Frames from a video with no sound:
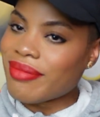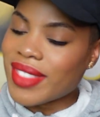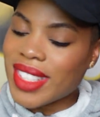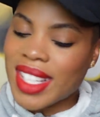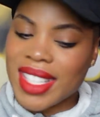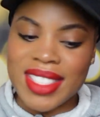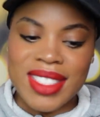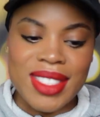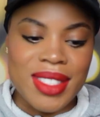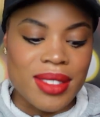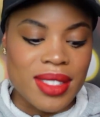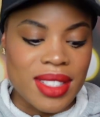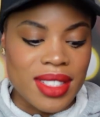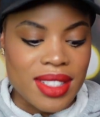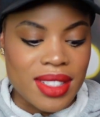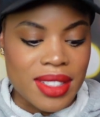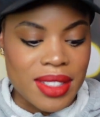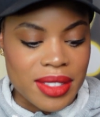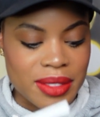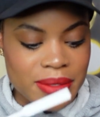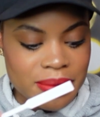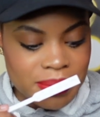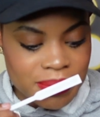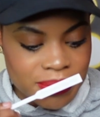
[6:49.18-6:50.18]
That's the only
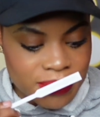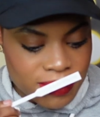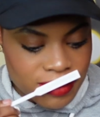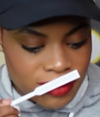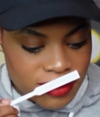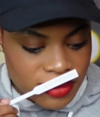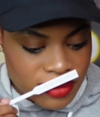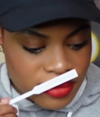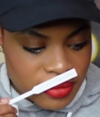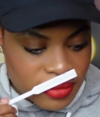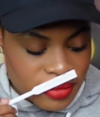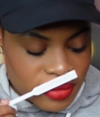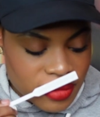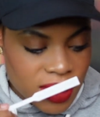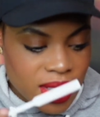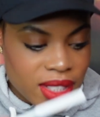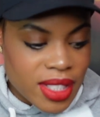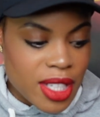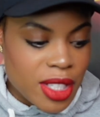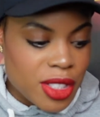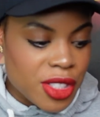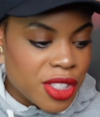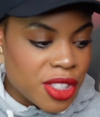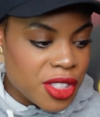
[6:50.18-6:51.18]
thing.
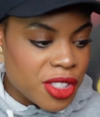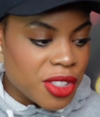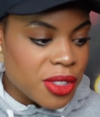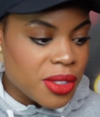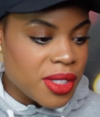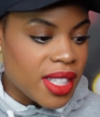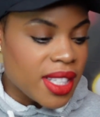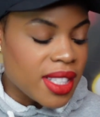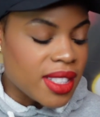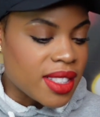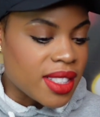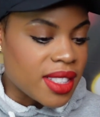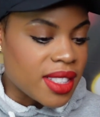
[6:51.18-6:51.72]
Now, should you get